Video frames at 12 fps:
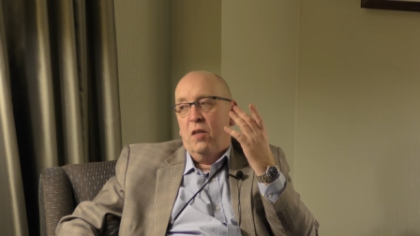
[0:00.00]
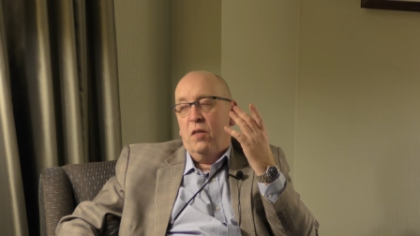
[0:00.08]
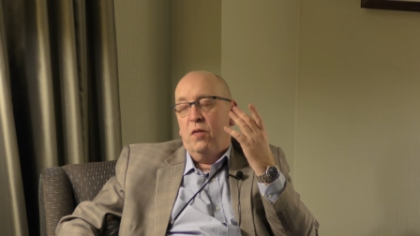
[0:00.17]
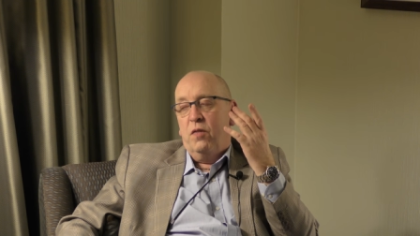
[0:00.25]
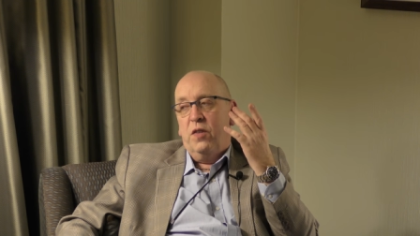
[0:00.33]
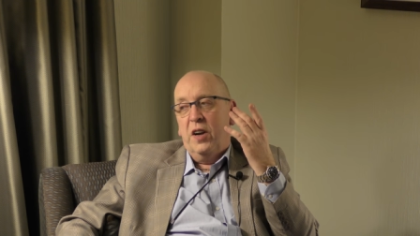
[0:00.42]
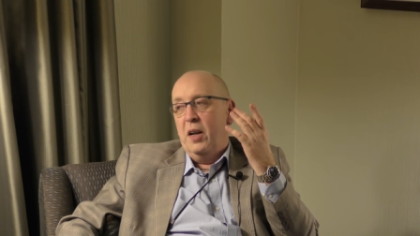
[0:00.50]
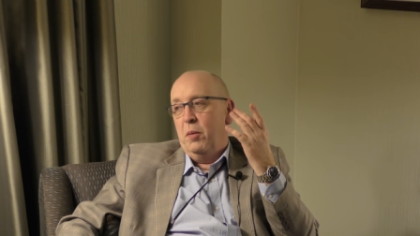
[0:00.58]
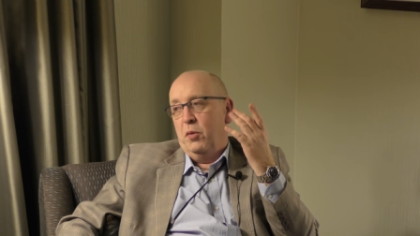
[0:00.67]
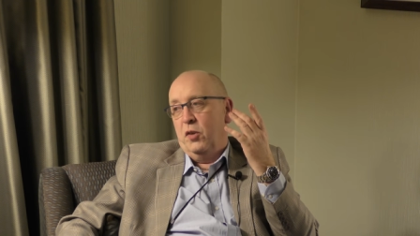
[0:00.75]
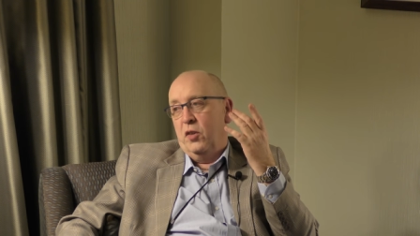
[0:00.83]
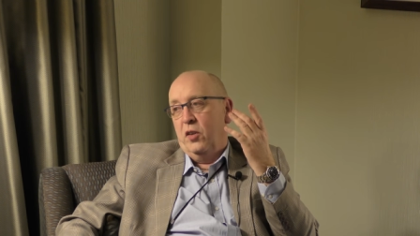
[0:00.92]
I mean,
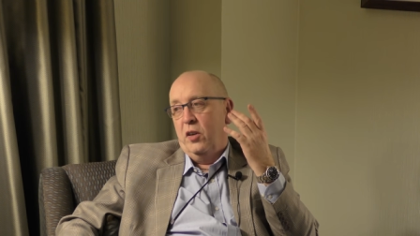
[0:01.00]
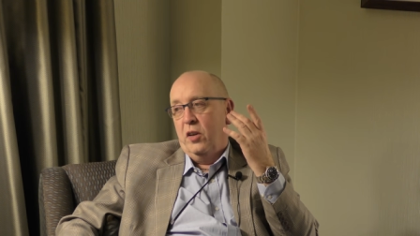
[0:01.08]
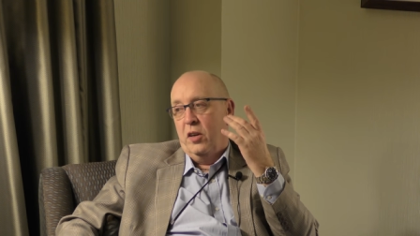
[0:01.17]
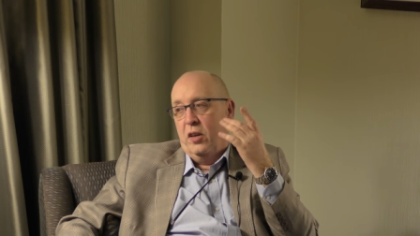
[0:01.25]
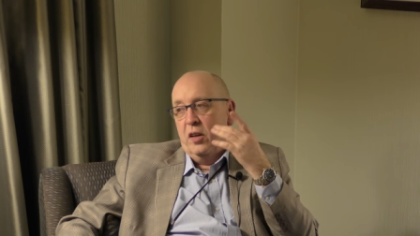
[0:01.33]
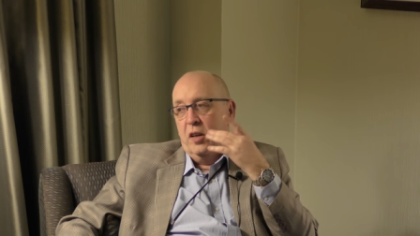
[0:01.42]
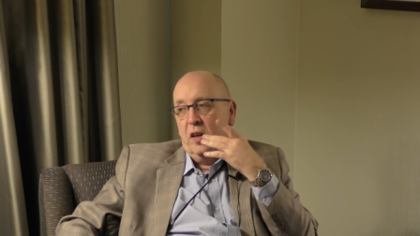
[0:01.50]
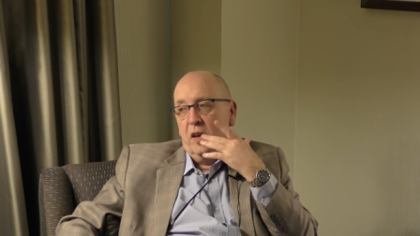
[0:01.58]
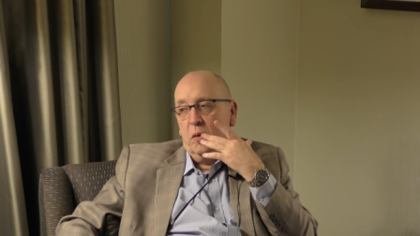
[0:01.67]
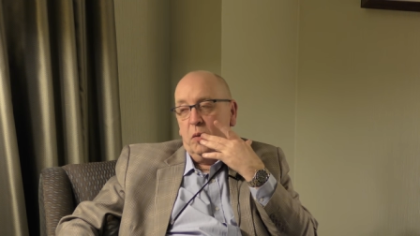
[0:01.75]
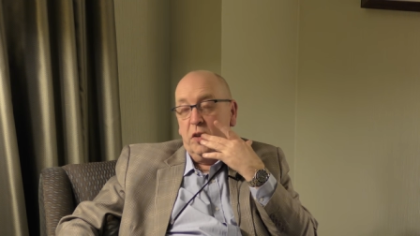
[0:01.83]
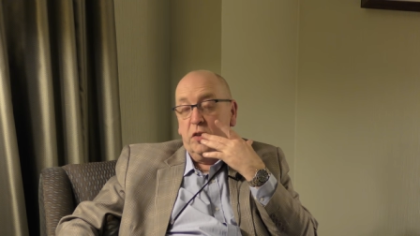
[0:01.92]
Philips.
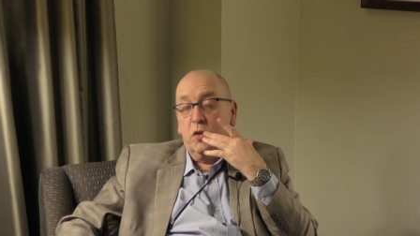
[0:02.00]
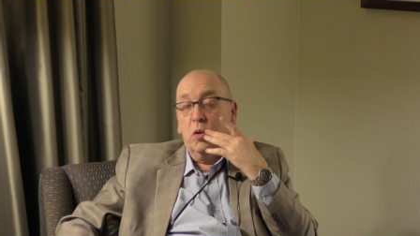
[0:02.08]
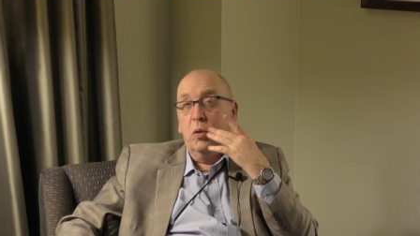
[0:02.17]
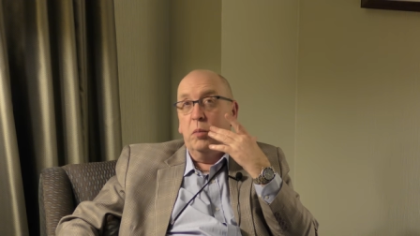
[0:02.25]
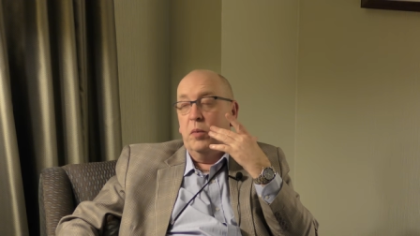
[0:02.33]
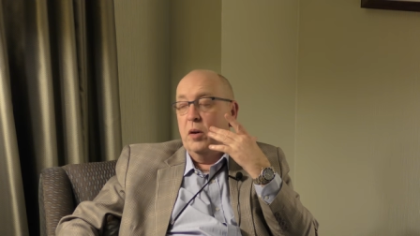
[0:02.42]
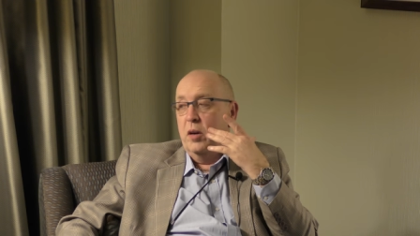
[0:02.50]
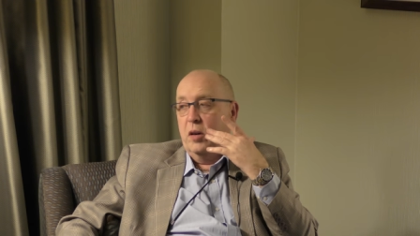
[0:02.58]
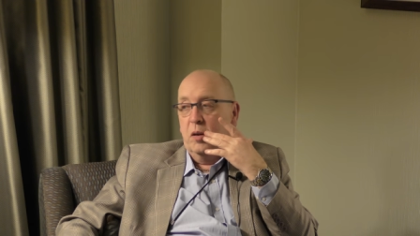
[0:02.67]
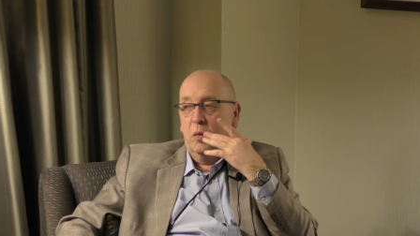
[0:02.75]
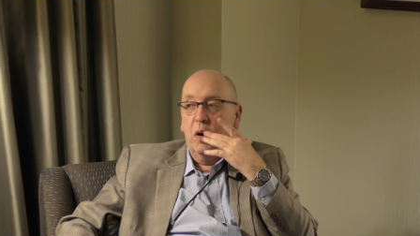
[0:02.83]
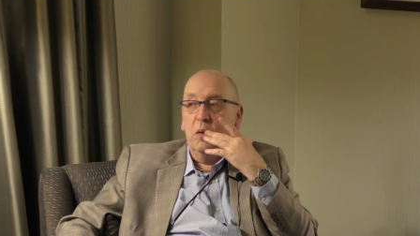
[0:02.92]
We no, you, you had
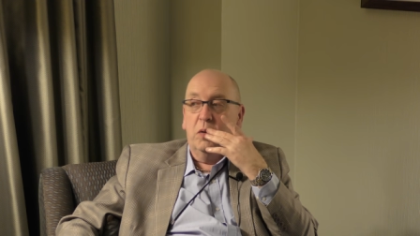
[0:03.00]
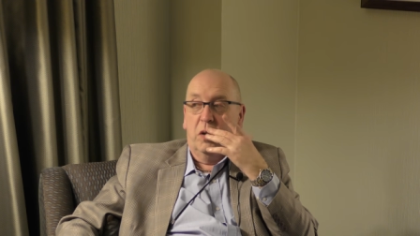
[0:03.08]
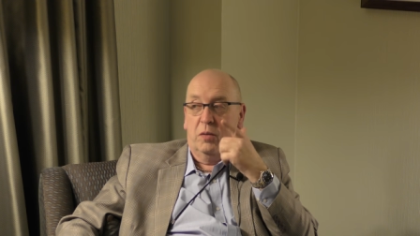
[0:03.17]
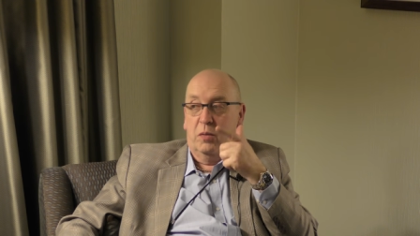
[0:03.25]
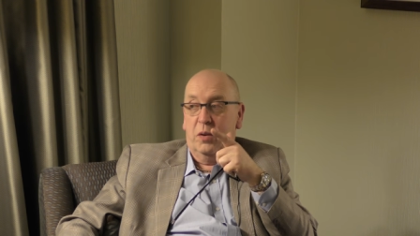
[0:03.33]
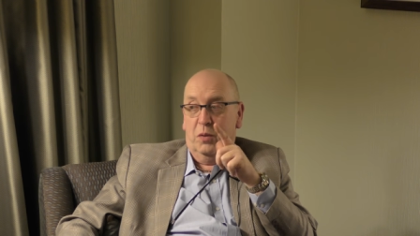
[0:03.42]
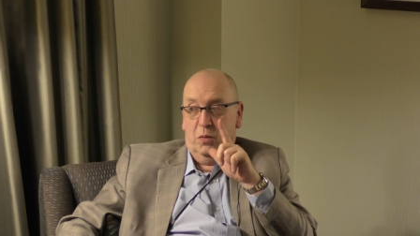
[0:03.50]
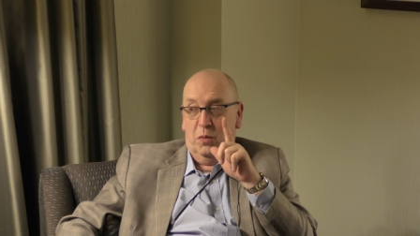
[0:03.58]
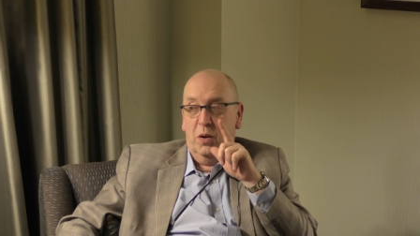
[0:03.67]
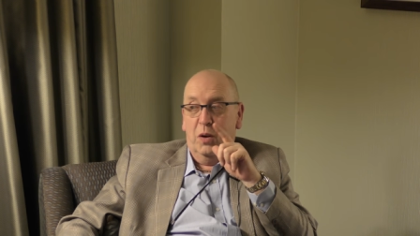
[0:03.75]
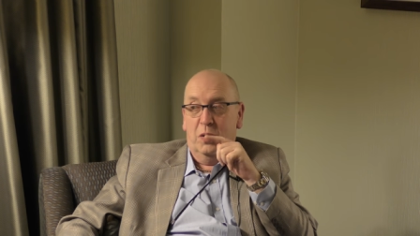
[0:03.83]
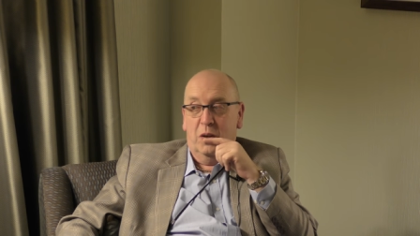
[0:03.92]
the well, DCC, the Dutch
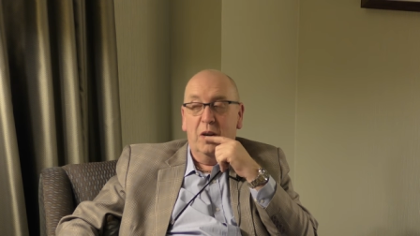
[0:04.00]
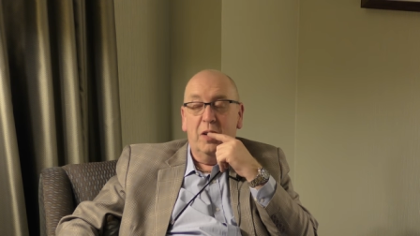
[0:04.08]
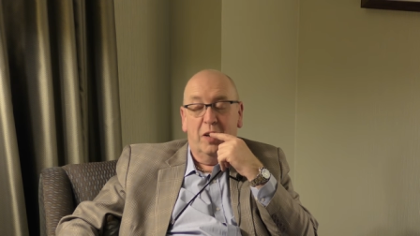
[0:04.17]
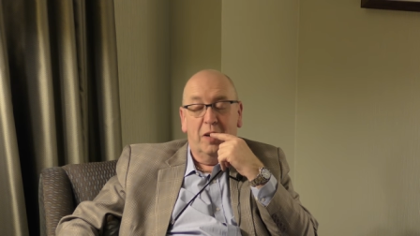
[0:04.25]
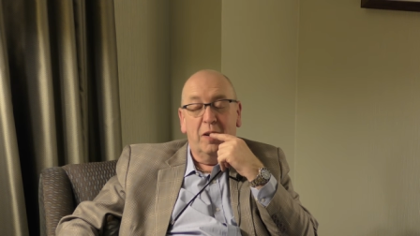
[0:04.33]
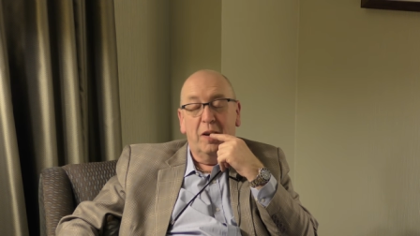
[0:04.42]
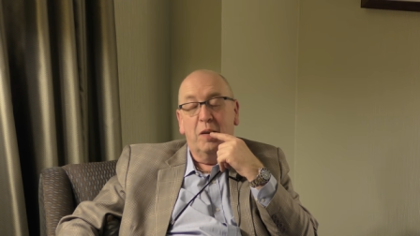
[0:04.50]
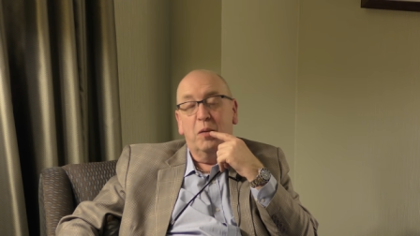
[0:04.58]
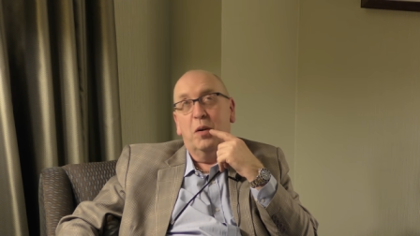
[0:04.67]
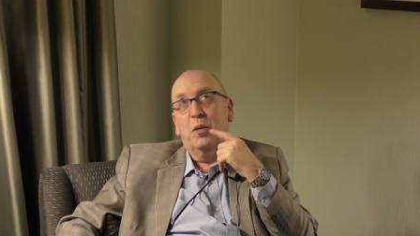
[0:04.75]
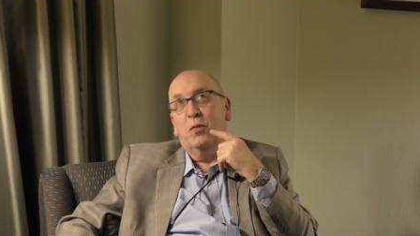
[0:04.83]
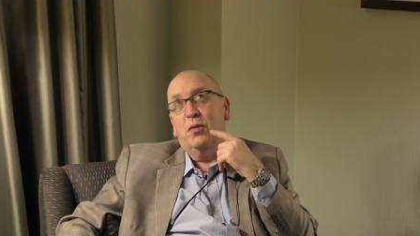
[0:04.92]
graphic uh, cassette, yeah, yeah, and
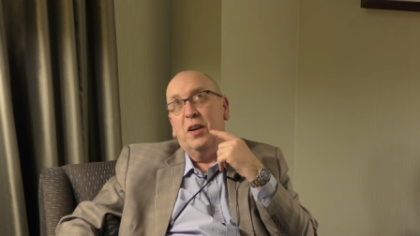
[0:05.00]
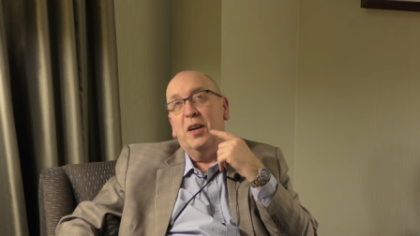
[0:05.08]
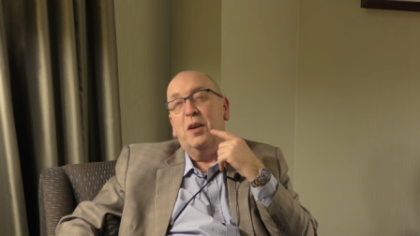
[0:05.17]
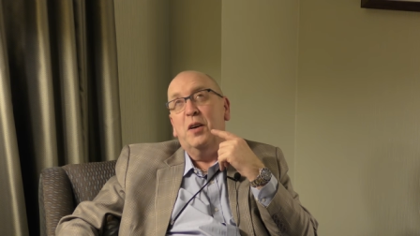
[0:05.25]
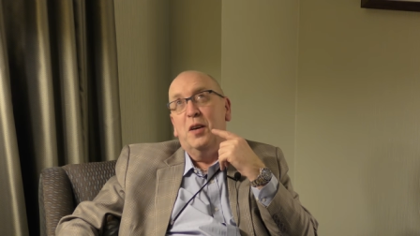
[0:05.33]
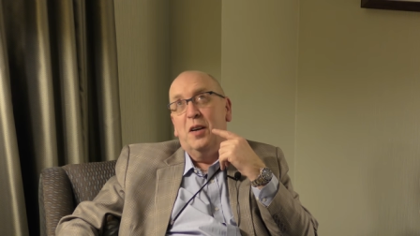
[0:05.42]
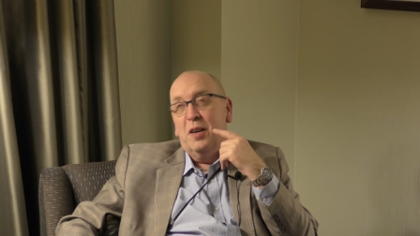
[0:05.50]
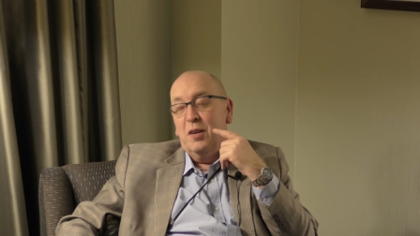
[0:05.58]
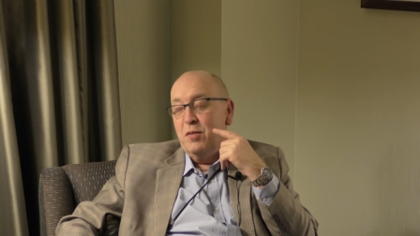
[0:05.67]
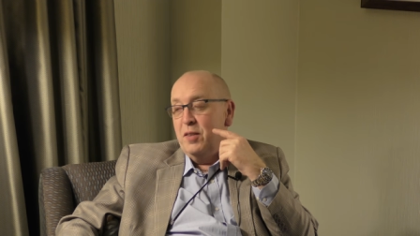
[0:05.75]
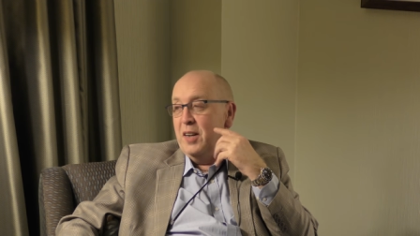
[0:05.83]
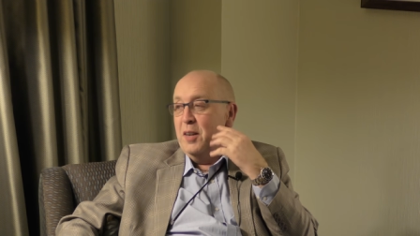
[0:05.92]
well, the, uh, the, the,
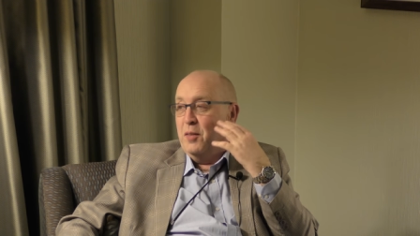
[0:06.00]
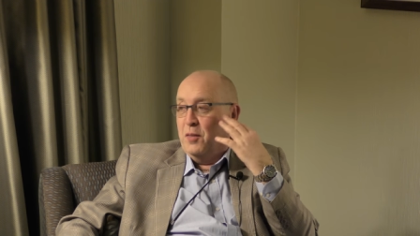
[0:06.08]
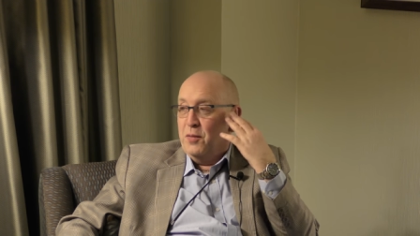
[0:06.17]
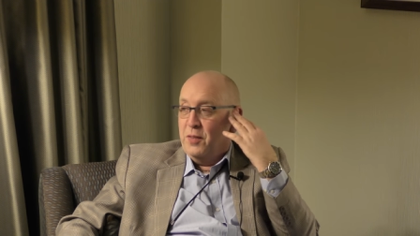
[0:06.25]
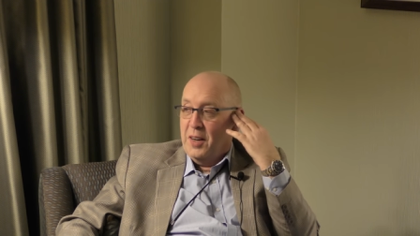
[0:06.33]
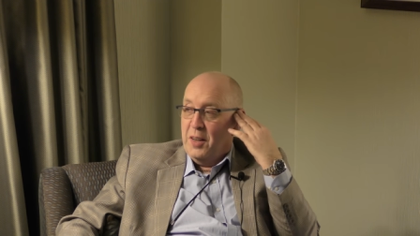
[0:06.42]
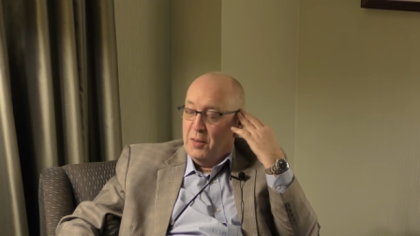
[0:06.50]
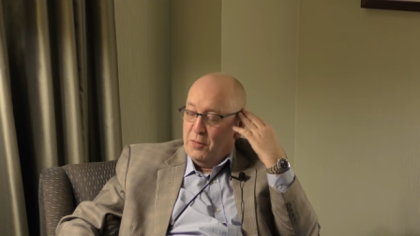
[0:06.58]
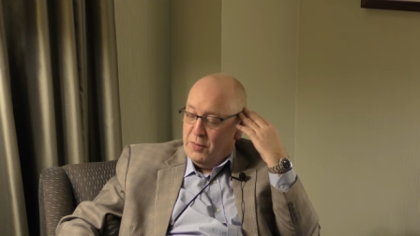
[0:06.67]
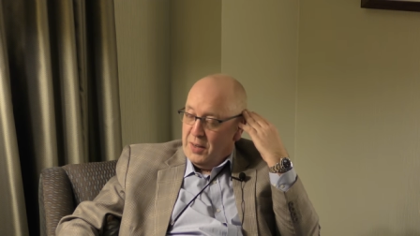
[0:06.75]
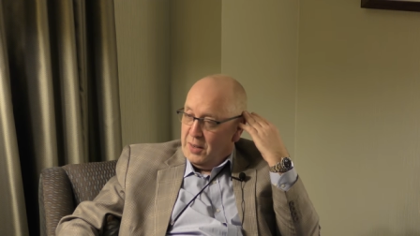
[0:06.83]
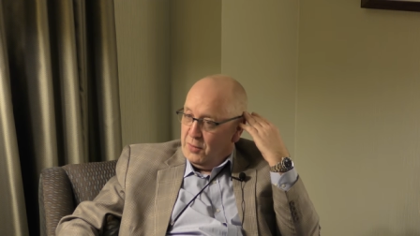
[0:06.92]
didn't Philip, consult
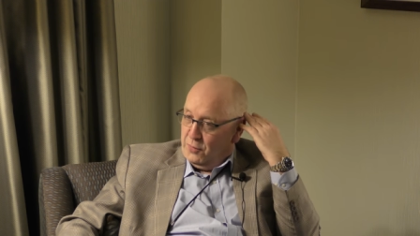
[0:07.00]
consumers.